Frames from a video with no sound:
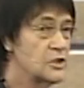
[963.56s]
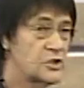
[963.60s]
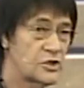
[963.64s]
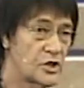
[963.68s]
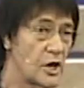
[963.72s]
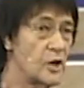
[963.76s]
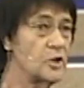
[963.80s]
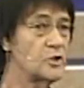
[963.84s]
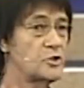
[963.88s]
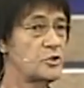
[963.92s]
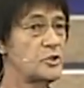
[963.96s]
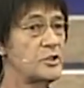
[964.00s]

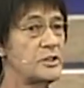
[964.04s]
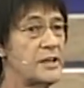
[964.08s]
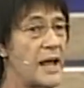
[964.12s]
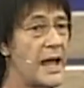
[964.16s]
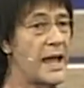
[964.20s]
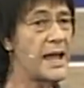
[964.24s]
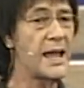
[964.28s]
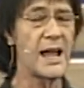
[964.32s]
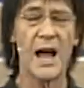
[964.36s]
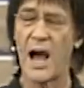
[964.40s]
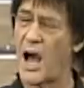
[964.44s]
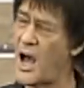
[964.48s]
So
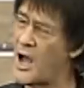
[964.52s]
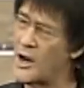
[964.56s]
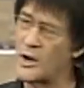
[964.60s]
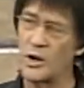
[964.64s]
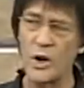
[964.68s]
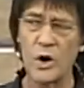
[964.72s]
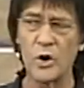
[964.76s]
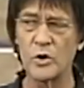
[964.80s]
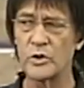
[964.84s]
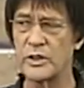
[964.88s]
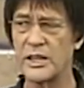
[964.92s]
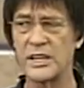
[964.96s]
today,
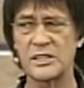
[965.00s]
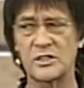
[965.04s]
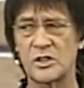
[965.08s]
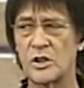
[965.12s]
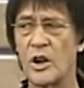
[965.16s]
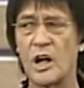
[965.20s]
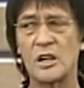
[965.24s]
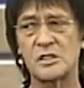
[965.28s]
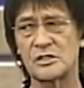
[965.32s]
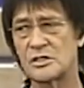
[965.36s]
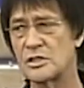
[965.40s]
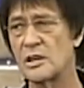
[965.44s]
I know
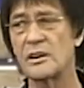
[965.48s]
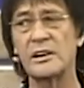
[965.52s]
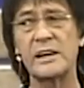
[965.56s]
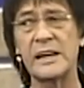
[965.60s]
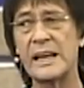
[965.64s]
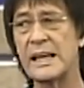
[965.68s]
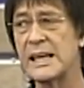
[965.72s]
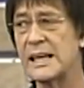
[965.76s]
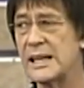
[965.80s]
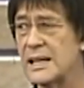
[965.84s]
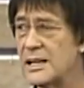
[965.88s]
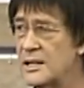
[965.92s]
there's lots
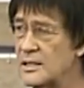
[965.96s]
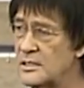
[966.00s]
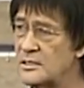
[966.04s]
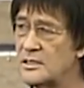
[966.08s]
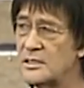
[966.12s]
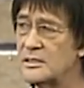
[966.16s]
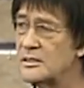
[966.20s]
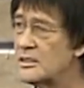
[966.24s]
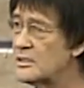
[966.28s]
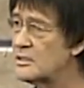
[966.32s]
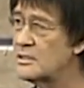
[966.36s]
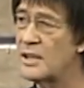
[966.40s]
of
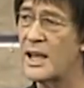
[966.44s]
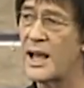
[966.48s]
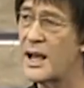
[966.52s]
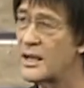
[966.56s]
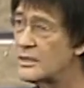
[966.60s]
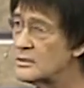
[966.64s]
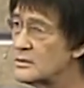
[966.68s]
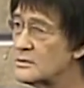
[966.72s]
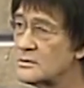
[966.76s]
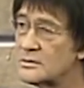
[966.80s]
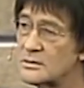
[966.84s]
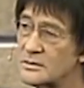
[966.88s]
needs in this
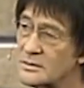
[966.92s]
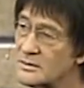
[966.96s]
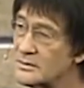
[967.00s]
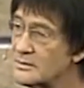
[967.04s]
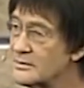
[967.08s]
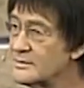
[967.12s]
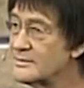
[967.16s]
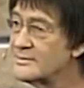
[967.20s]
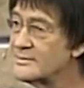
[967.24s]
house.